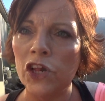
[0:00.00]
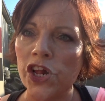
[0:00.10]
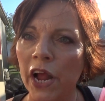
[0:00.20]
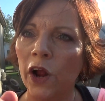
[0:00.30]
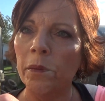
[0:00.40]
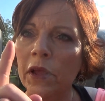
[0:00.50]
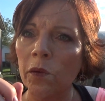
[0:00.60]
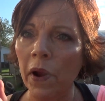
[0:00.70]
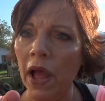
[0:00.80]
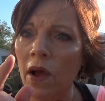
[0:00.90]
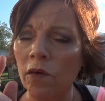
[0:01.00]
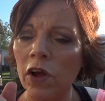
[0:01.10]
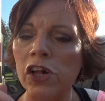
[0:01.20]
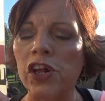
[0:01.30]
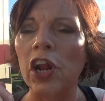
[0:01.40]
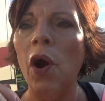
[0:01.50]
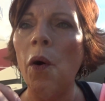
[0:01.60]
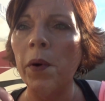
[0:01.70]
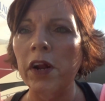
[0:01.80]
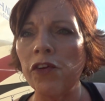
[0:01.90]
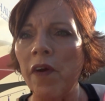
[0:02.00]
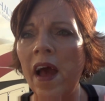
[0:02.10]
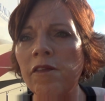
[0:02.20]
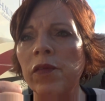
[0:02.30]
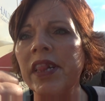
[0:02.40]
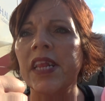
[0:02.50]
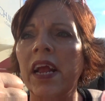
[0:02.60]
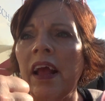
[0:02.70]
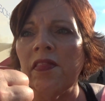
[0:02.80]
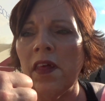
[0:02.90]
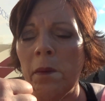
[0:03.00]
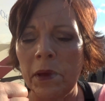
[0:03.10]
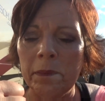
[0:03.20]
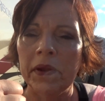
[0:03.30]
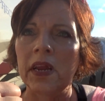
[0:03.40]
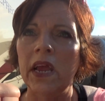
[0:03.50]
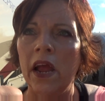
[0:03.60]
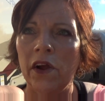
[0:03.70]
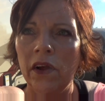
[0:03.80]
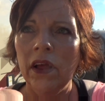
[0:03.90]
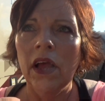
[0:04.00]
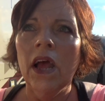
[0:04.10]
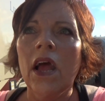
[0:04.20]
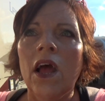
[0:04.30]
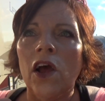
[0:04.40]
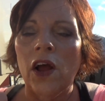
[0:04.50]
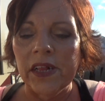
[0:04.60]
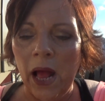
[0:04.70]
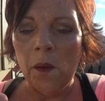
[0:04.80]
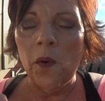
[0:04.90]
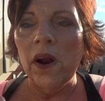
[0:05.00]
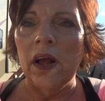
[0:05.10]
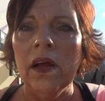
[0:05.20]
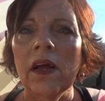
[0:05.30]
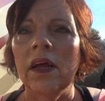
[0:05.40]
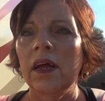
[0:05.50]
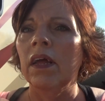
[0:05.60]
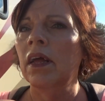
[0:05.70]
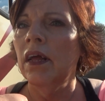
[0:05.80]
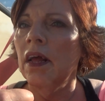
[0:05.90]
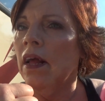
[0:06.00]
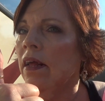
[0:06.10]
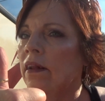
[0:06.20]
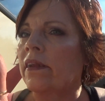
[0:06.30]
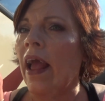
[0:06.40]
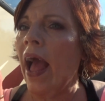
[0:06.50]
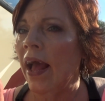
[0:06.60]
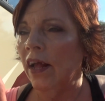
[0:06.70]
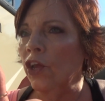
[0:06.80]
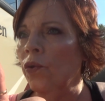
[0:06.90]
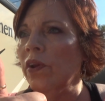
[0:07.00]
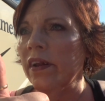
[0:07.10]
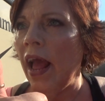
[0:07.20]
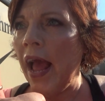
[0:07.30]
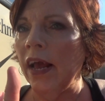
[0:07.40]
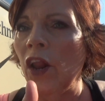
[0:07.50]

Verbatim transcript: Share me around because you know I want to travel and stick that thumb up in the air because I want to tag you to tag